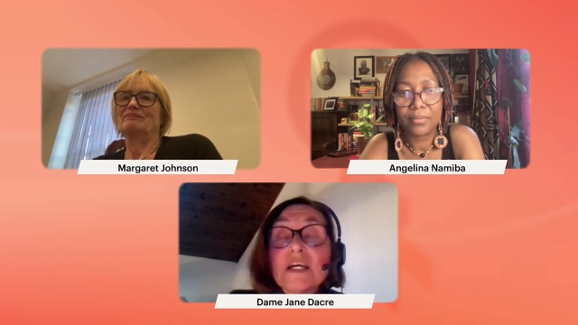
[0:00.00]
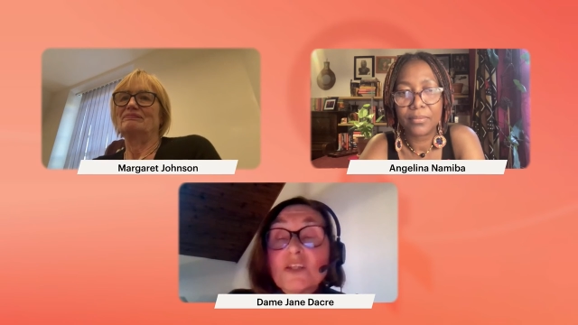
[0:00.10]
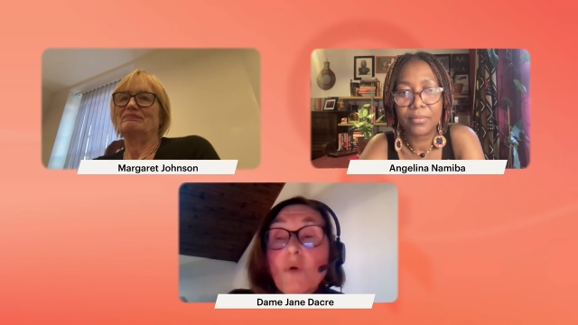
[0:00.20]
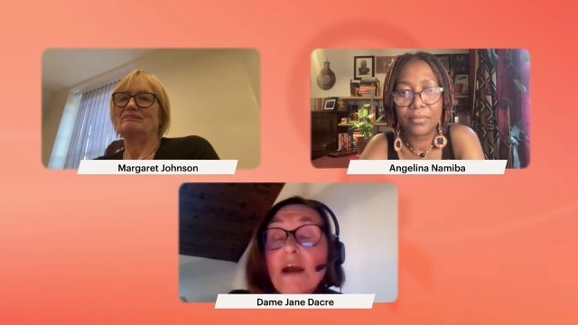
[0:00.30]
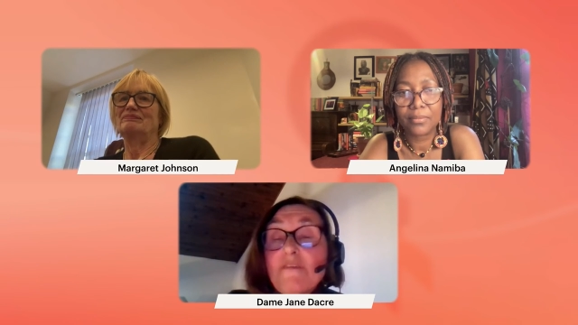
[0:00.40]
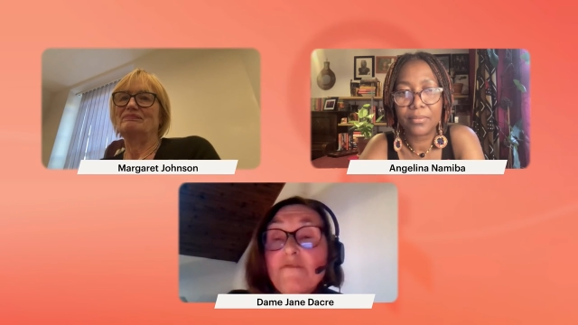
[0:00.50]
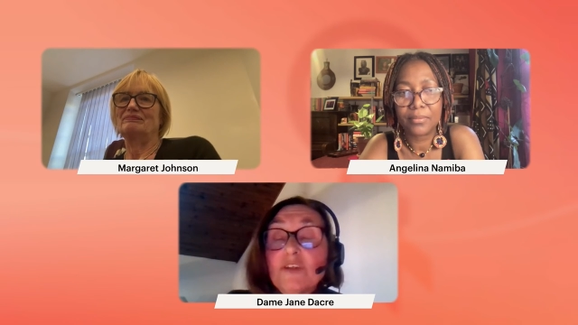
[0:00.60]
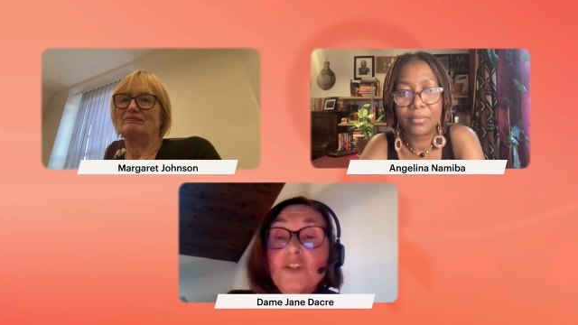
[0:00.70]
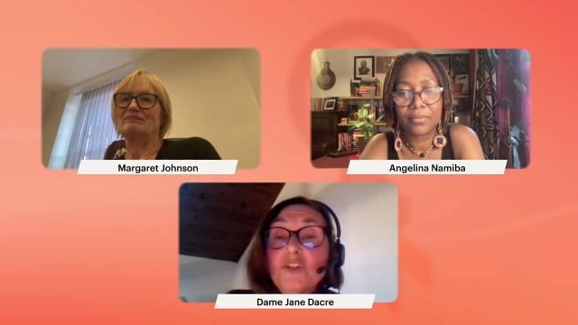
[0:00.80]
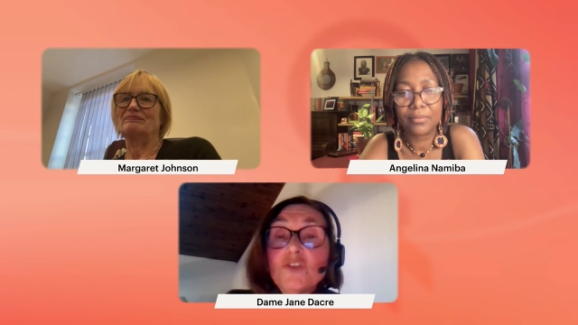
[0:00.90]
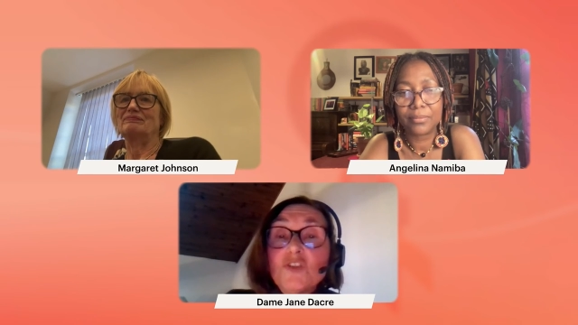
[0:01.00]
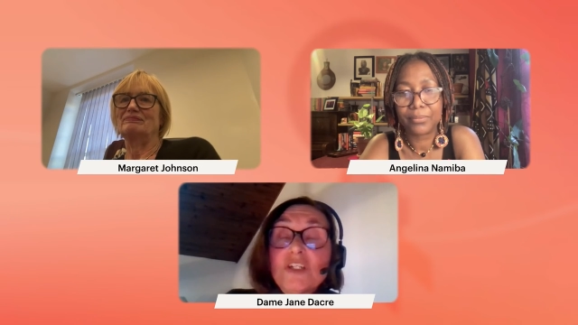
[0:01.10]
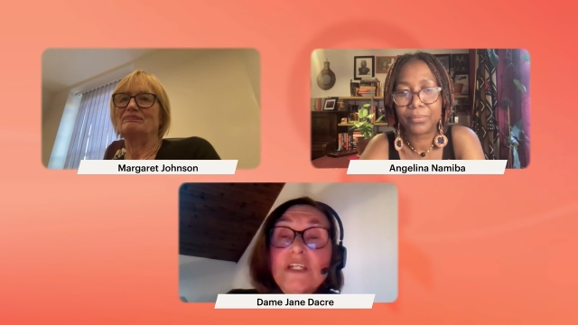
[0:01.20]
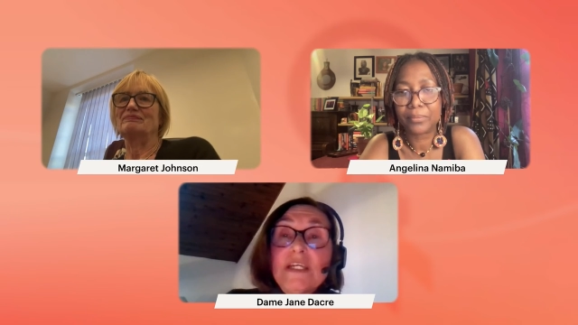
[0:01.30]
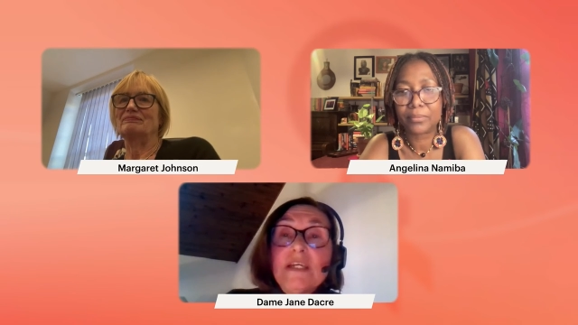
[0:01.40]
Speaker 1: So I feel
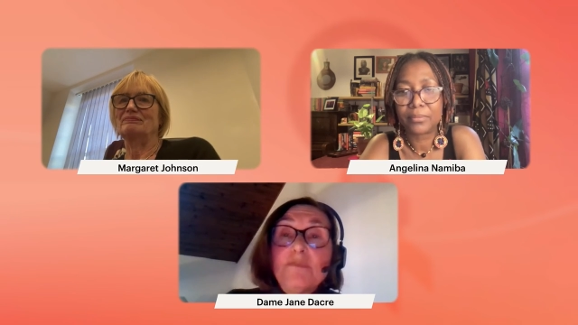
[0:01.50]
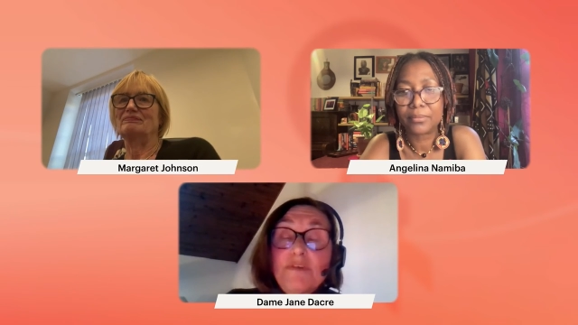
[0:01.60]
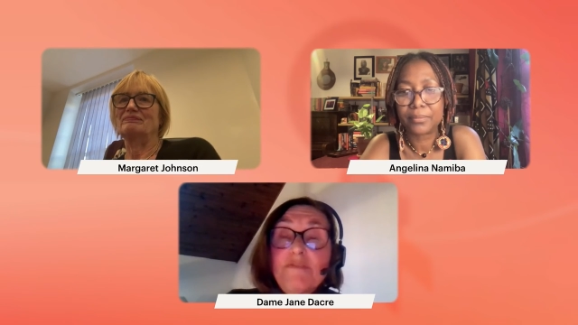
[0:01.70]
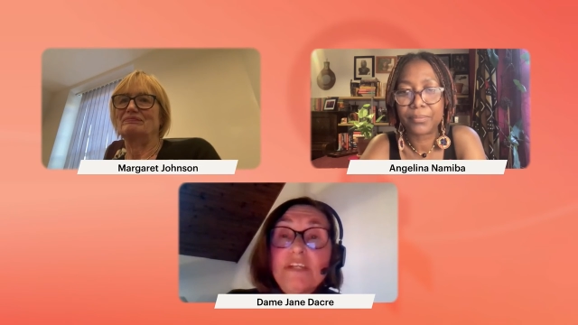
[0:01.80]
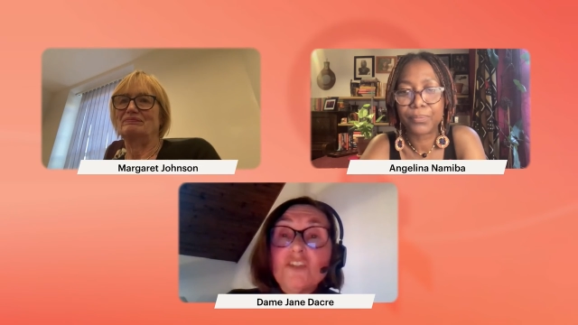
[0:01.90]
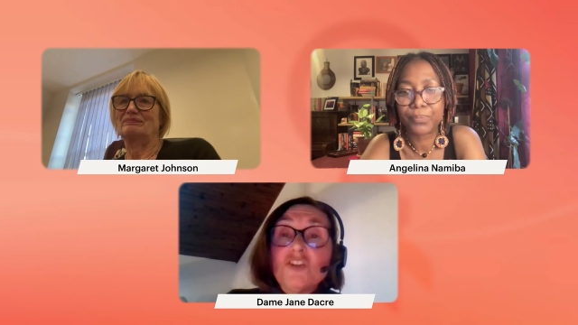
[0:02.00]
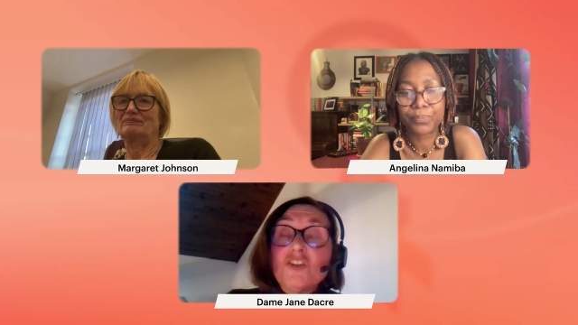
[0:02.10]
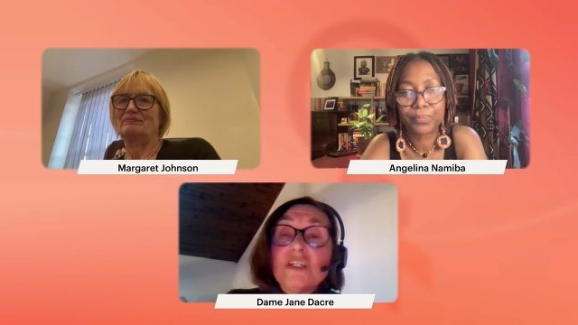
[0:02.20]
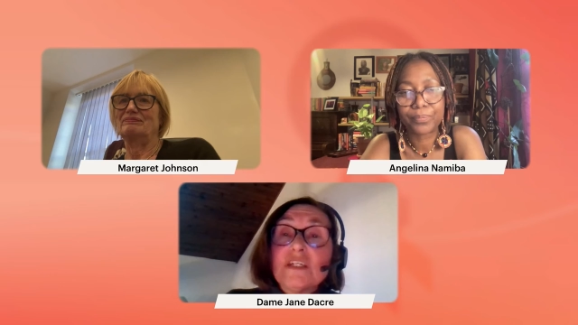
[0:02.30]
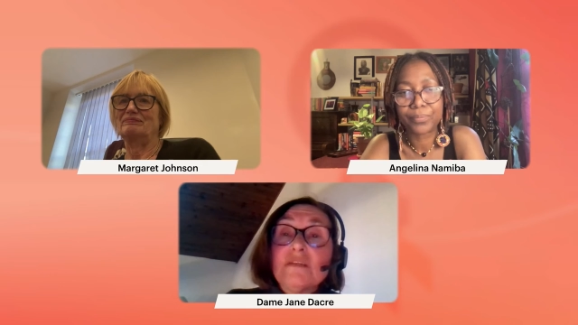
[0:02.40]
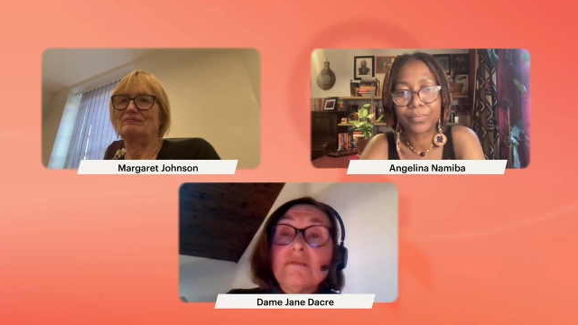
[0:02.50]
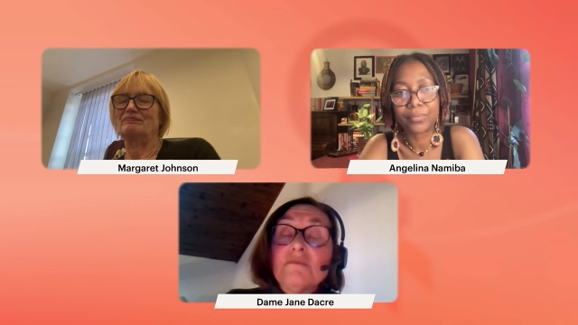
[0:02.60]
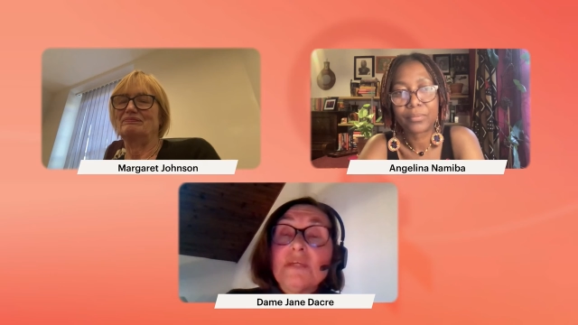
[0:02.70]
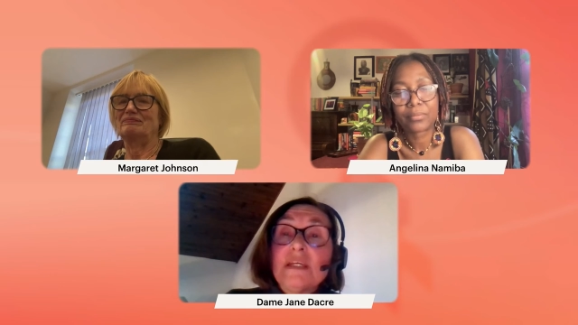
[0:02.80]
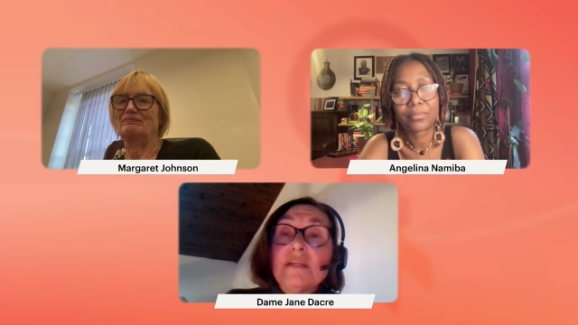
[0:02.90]
hugely privileged
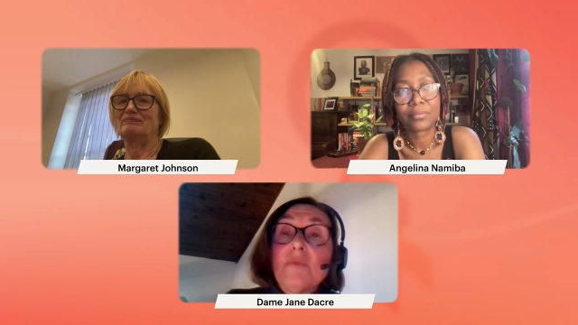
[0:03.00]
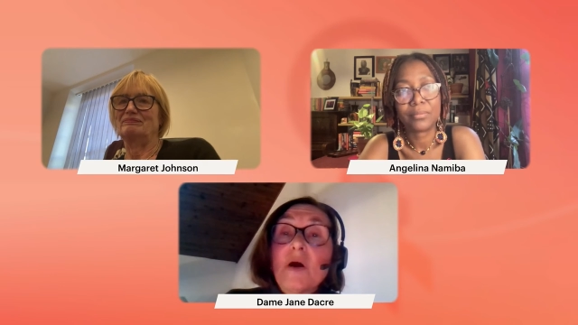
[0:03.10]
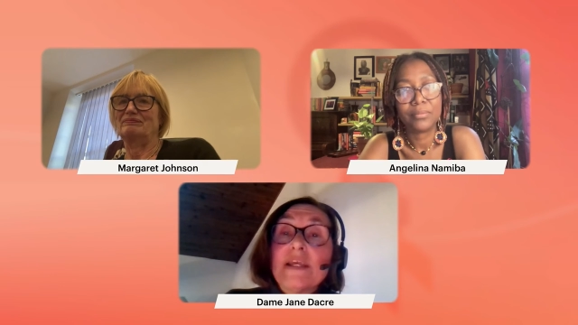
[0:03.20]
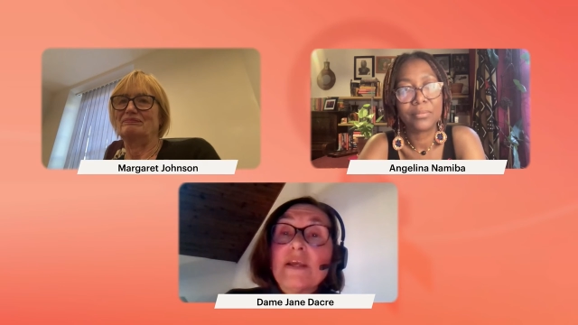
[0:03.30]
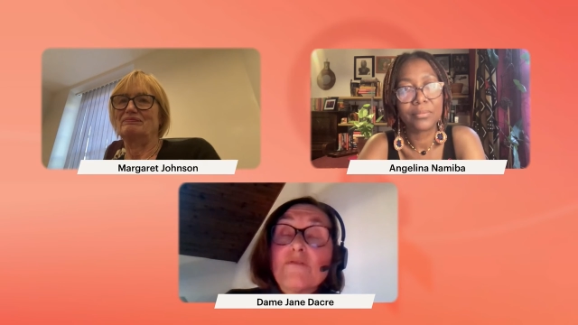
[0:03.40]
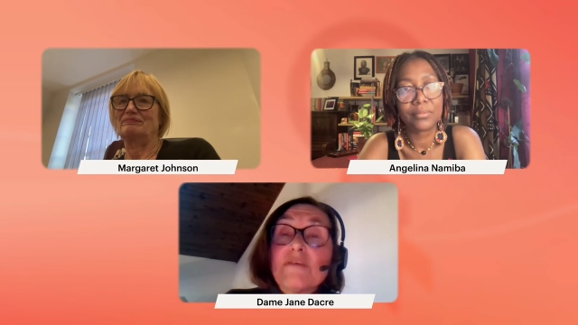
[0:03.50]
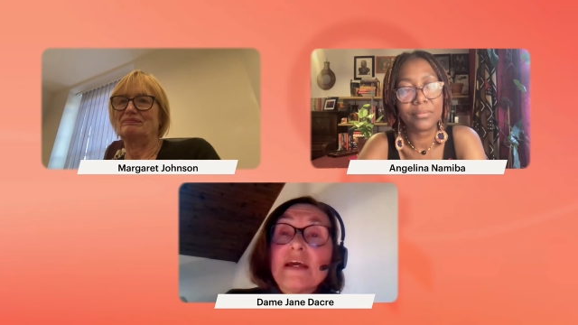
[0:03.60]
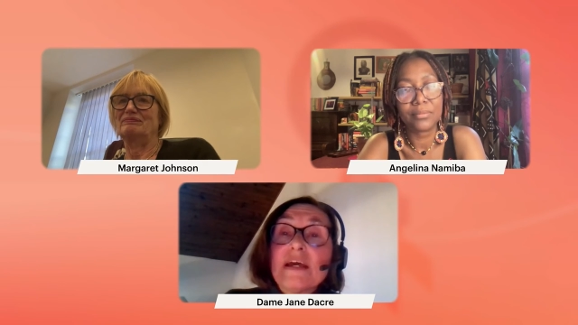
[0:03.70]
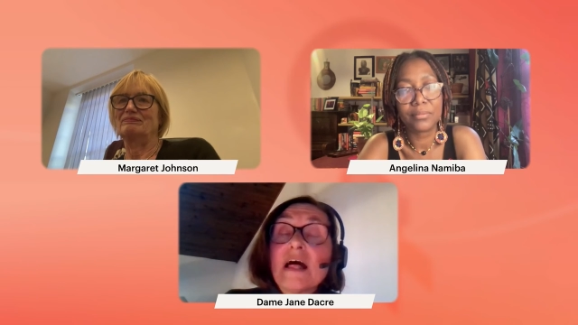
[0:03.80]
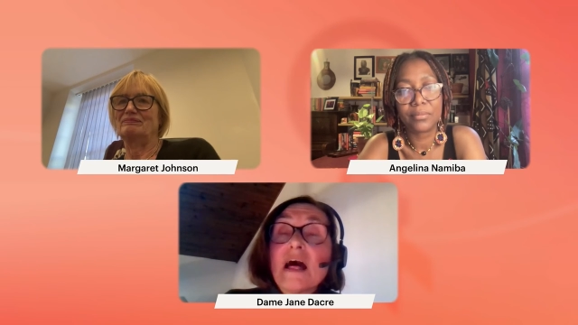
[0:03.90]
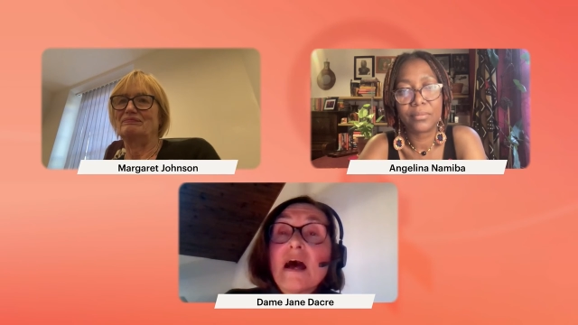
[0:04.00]
in in my career,